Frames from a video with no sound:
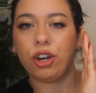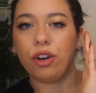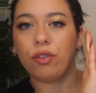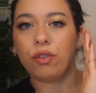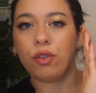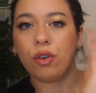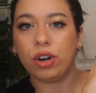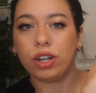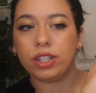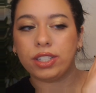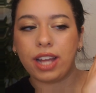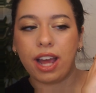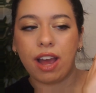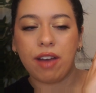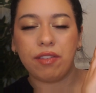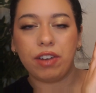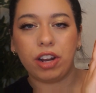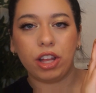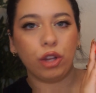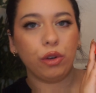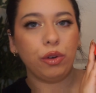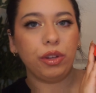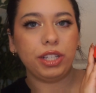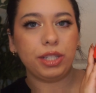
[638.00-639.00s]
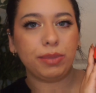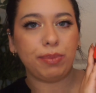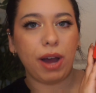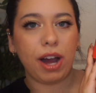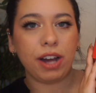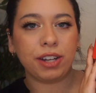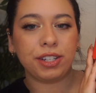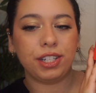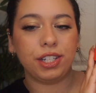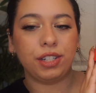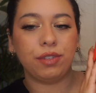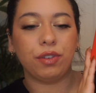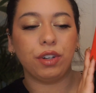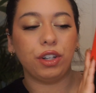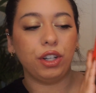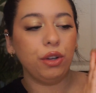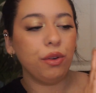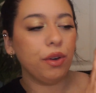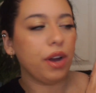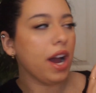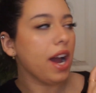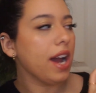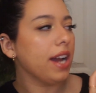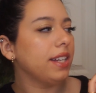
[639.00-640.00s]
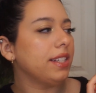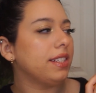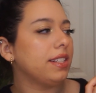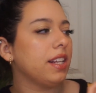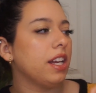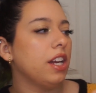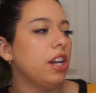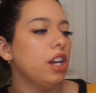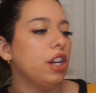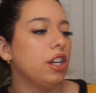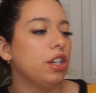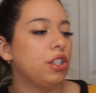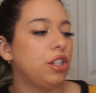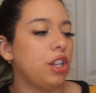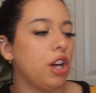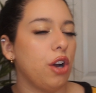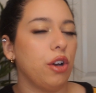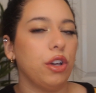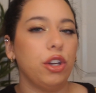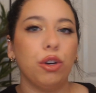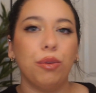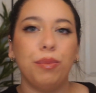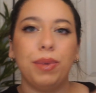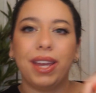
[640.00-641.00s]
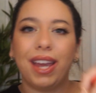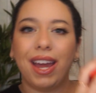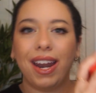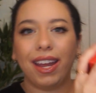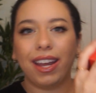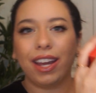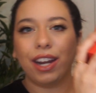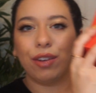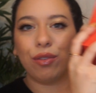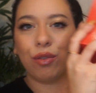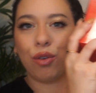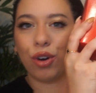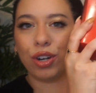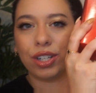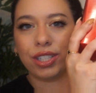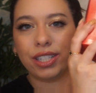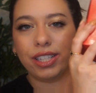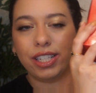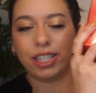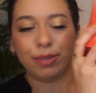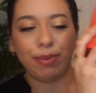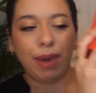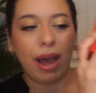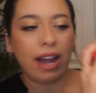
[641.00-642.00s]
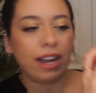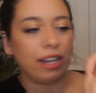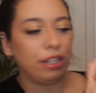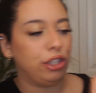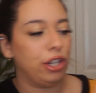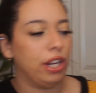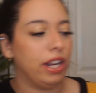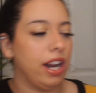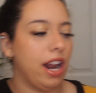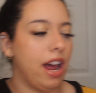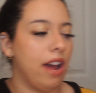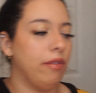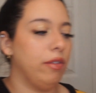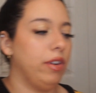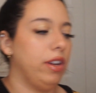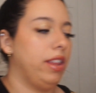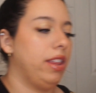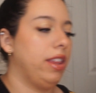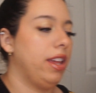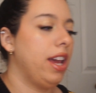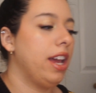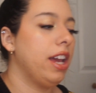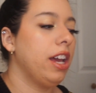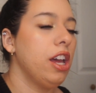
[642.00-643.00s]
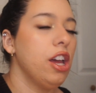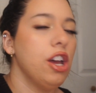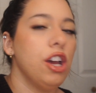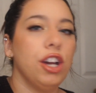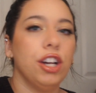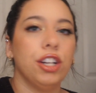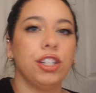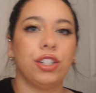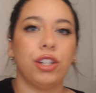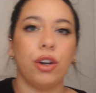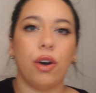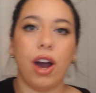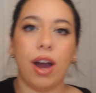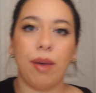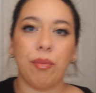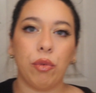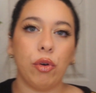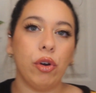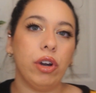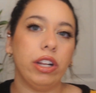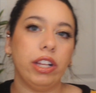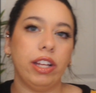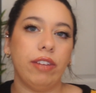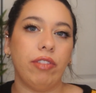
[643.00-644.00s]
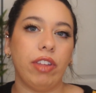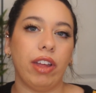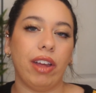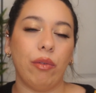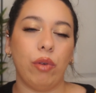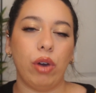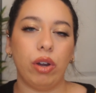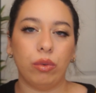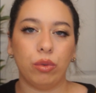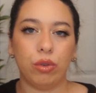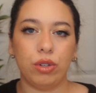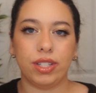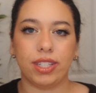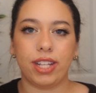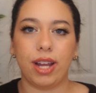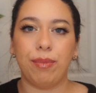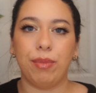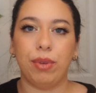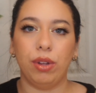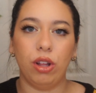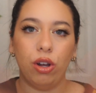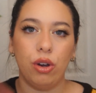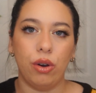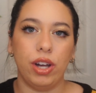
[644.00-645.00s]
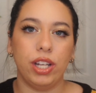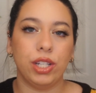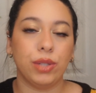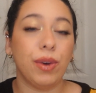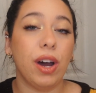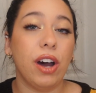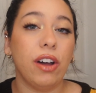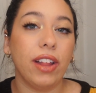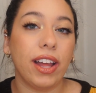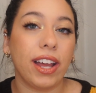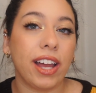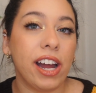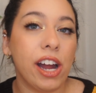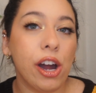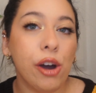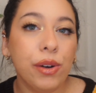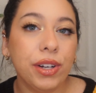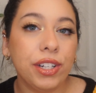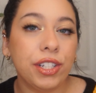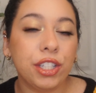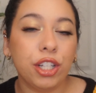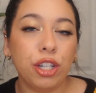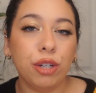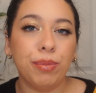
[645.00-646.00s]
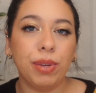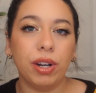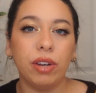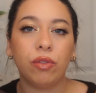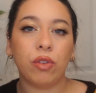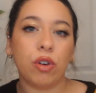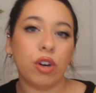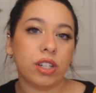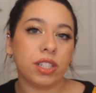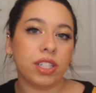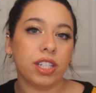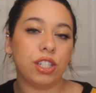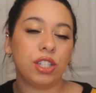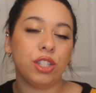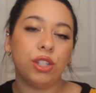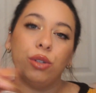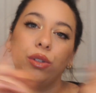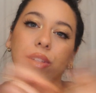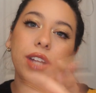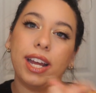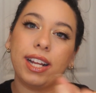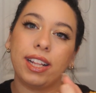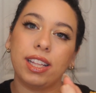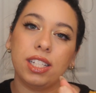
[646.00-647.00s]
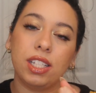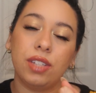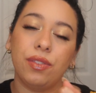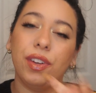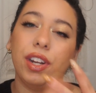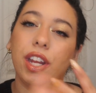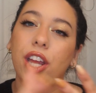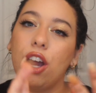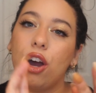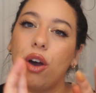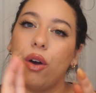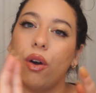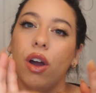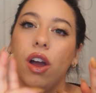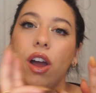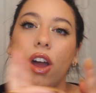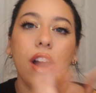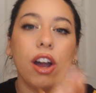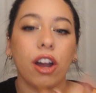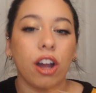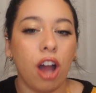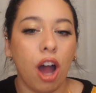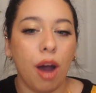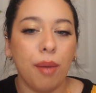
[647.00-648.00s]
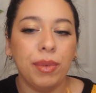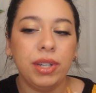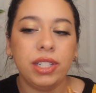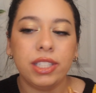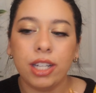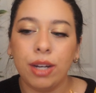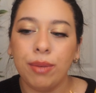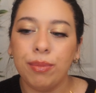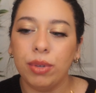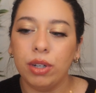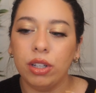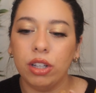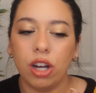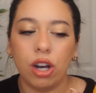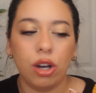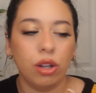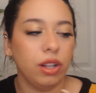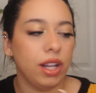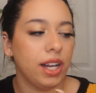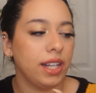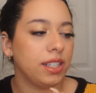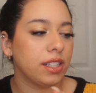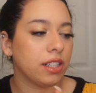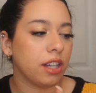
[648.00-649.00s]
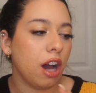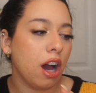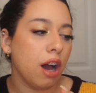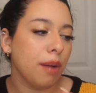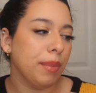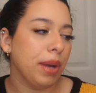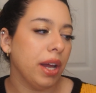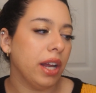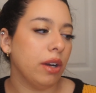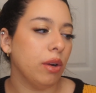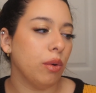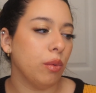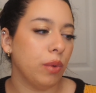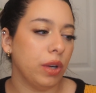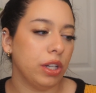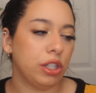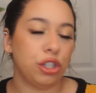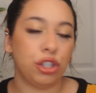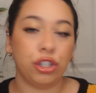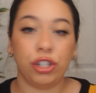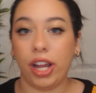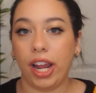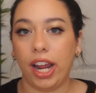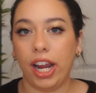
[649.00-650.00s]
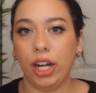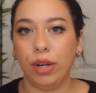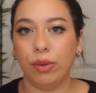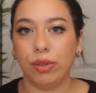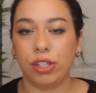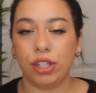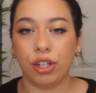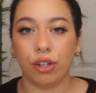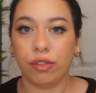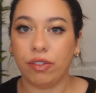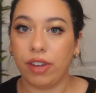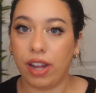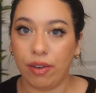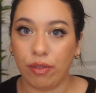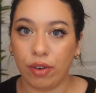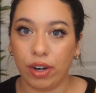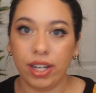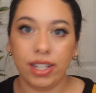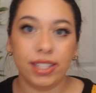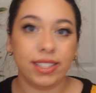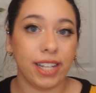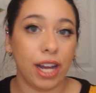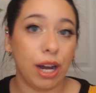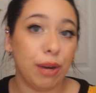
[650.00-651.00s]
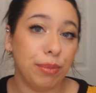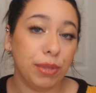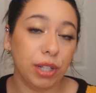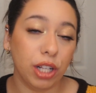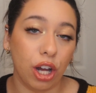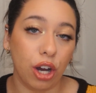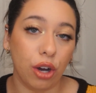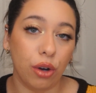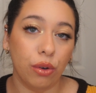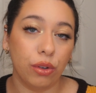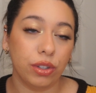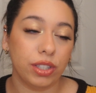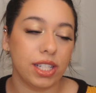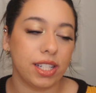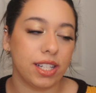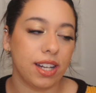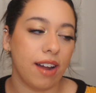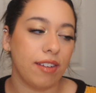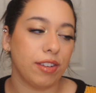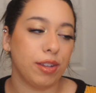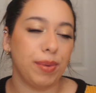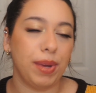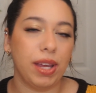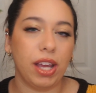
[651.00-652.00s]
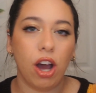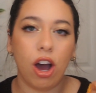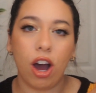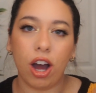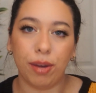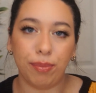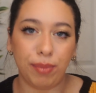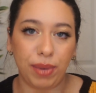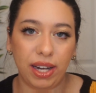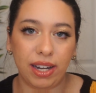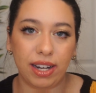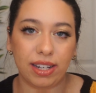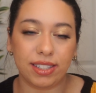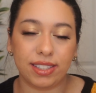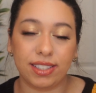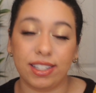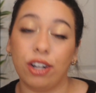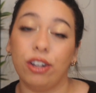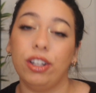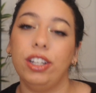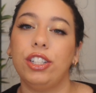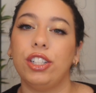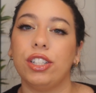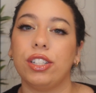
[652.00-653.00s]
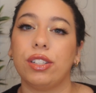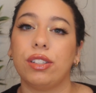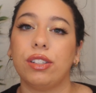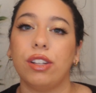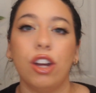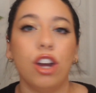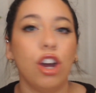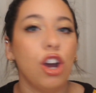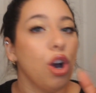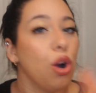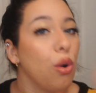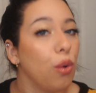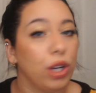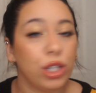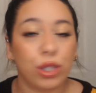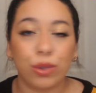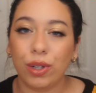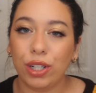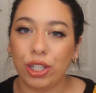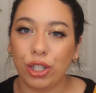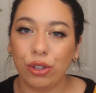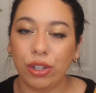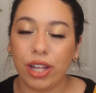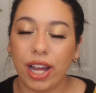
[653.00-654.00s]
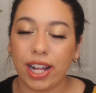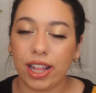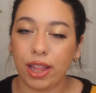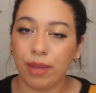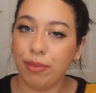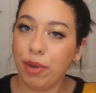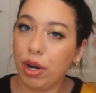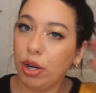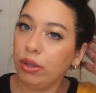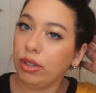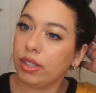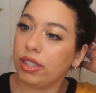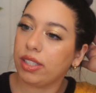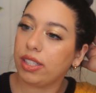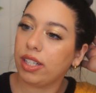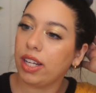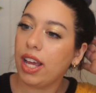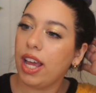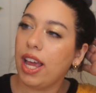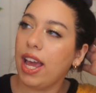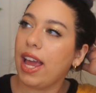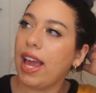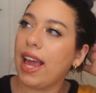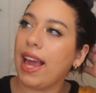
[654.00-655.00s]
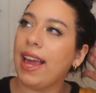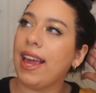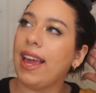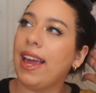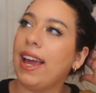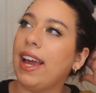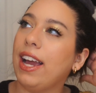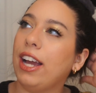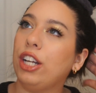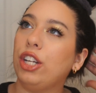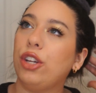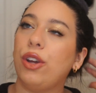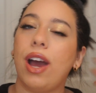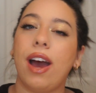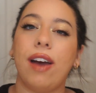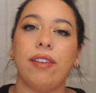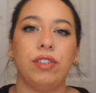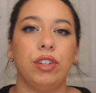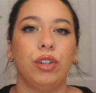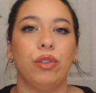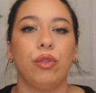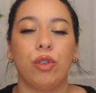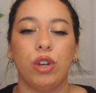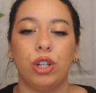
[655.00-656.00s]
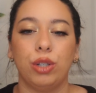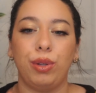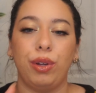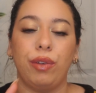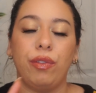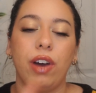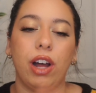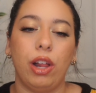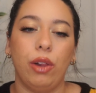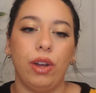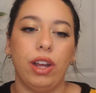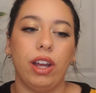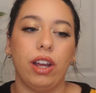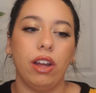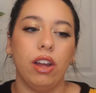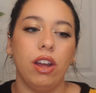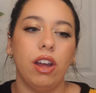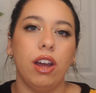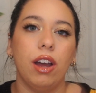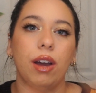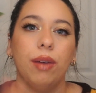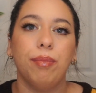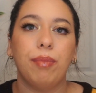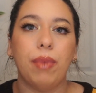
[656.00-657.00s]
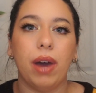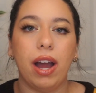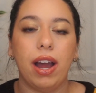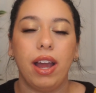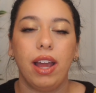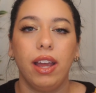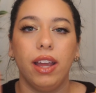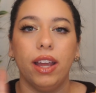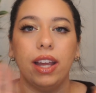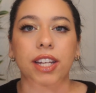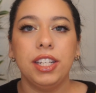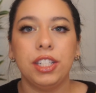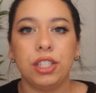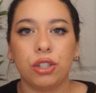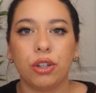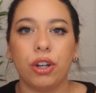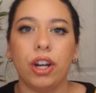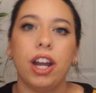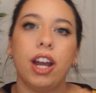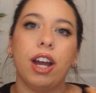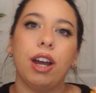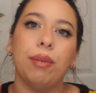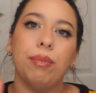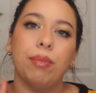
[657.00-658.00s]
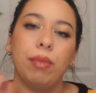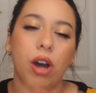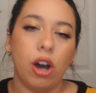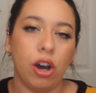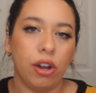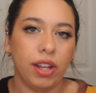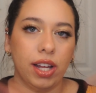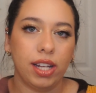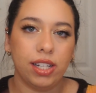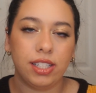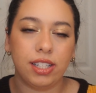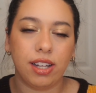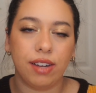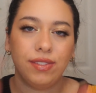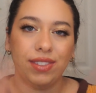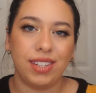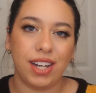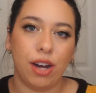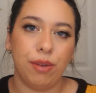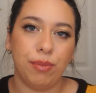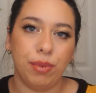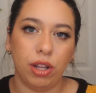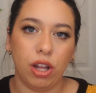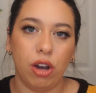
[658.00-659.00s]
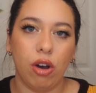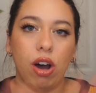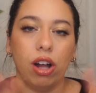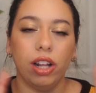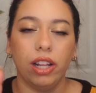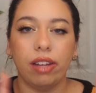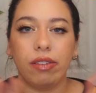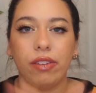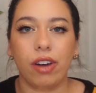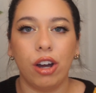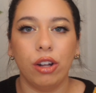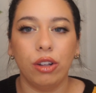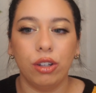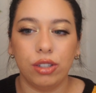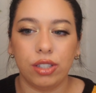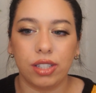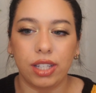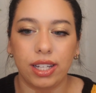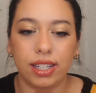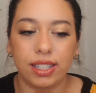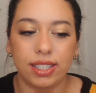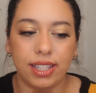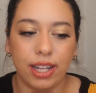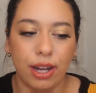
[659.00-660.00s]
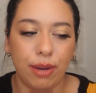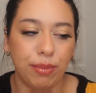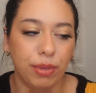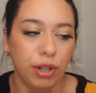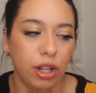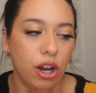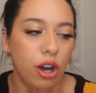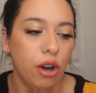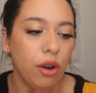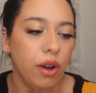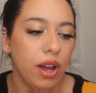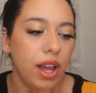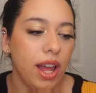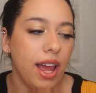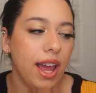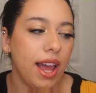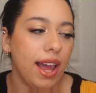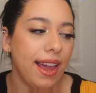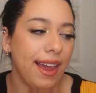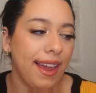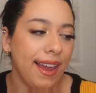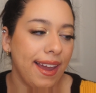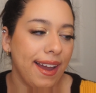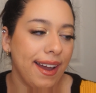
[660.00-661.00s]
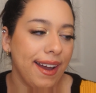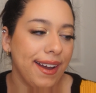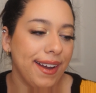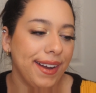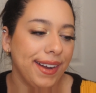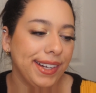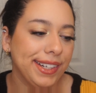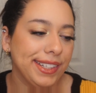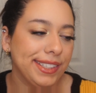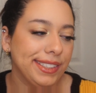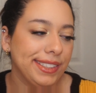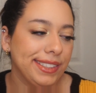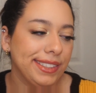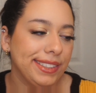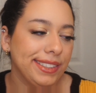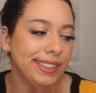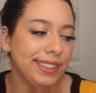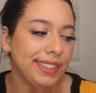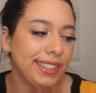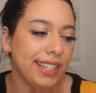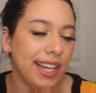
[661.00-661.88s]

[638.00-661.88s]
of course I have another one of these boxes for you guys. So you'll be getting it of course in this packaging and everything. So I'm going to leave the giveaway rules down below as well, like I always do, but of course it's to like this video, comment down below. Let's comment which shade was your favorite down below. It doesn't have to be on me necessarily, just which one you like the most. And you have to of course be following my Instagram, all that stuff down below. I'll leave all those links down below. And